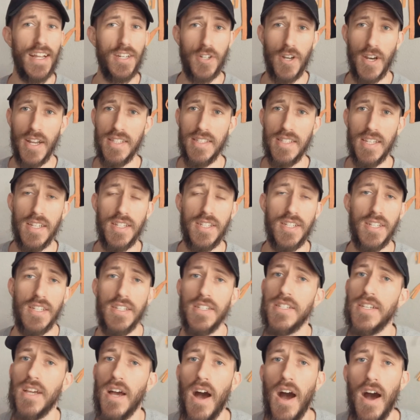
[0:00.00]
transition
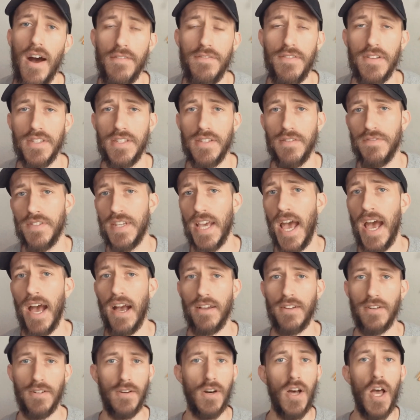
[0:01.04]
to offensive
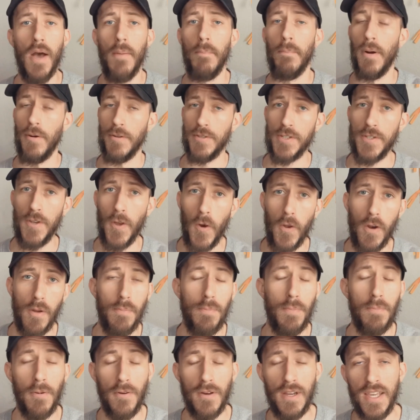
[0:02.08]
tackle. Most
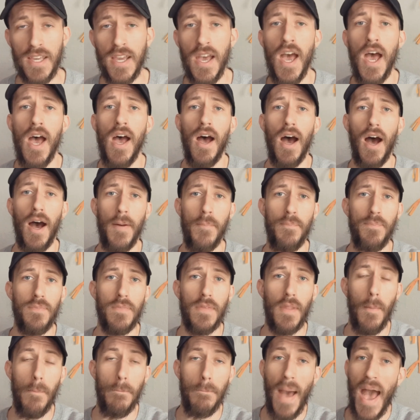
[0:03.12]
notably,
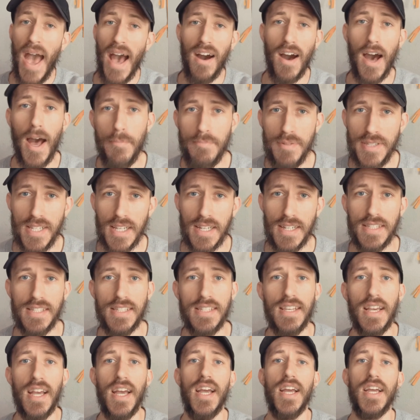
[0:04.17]
Matt Lepsis.
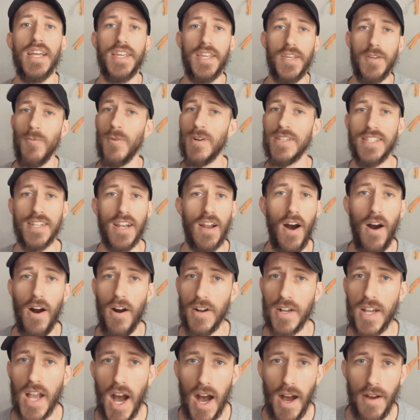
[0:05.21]
He was an
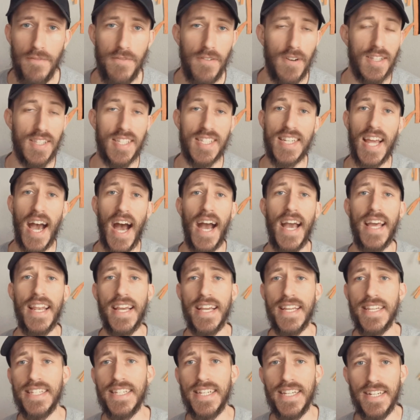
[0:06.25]
all-conference tight
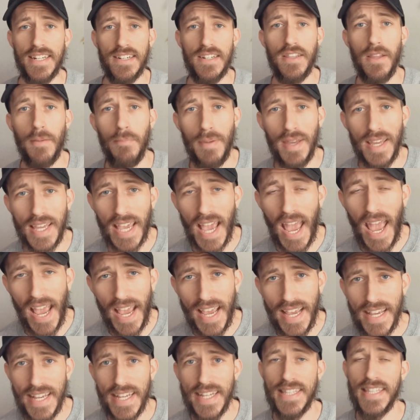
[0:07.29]
end here in the Big
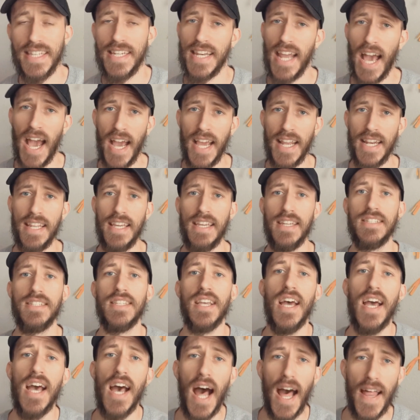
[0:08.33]
8 in the 90s,
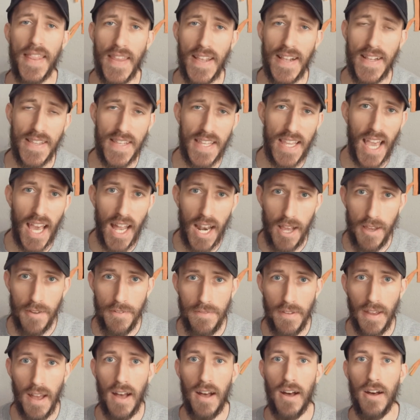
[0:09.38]
and then in the
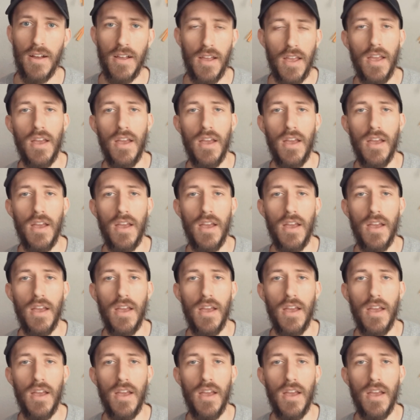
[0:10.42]
NFL